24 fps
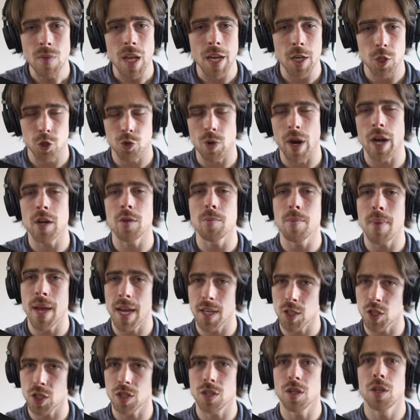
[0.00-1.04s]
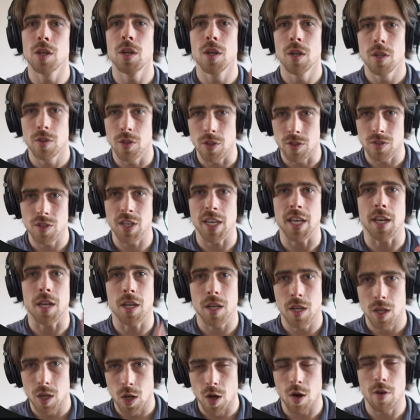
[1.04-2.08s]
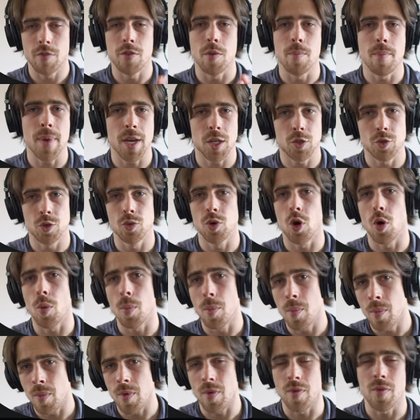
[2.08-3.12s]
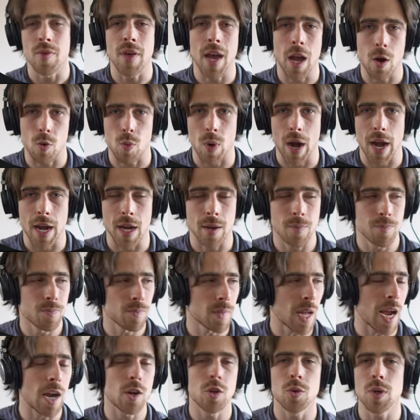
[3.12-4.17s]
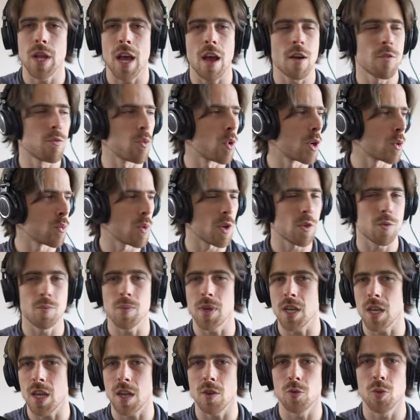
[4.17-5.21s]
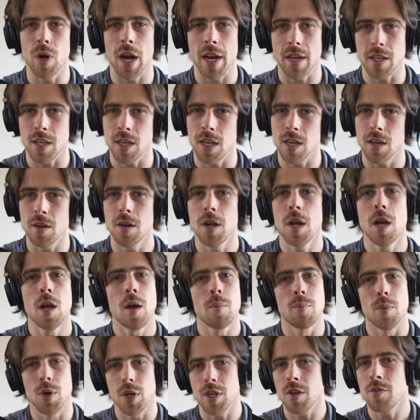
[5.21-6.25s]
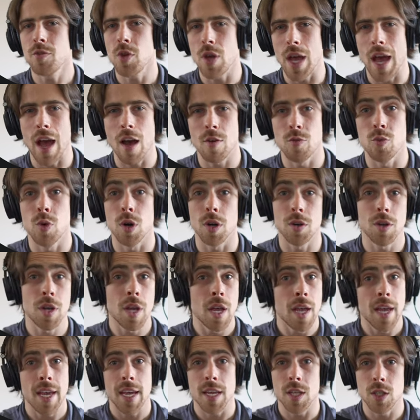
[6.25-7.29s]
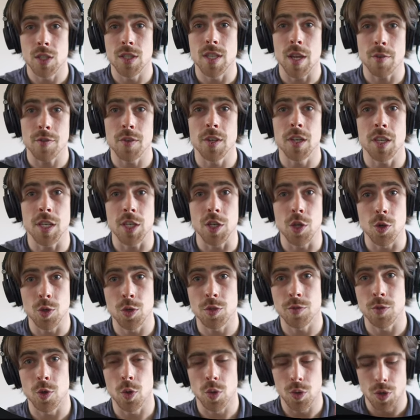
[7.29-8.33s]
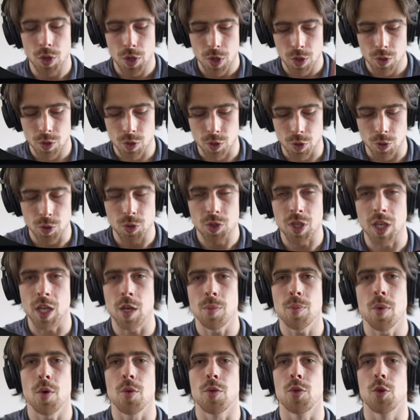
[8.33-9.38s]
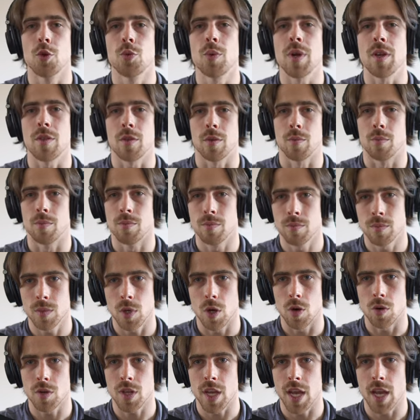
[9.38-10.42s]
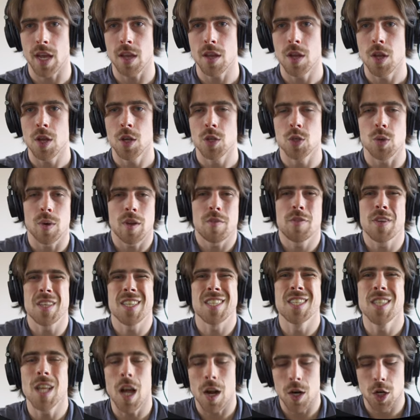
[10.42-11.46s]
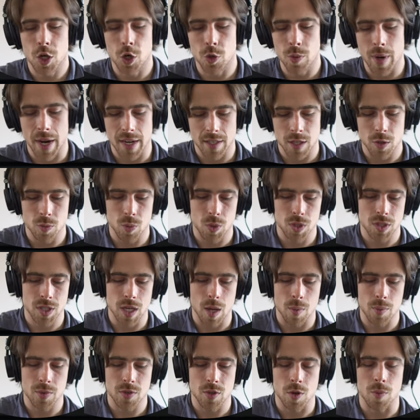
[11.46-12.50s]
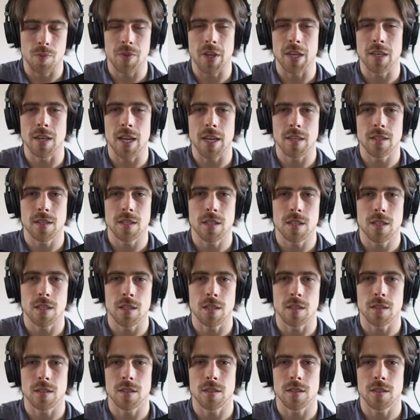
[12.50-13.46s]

and try to match the tick of the metronome that way. I don't have one with me right here, but if you have one, it's definitely useful to keep the rhythm, okay? So if it's not correct, it will sound something like this.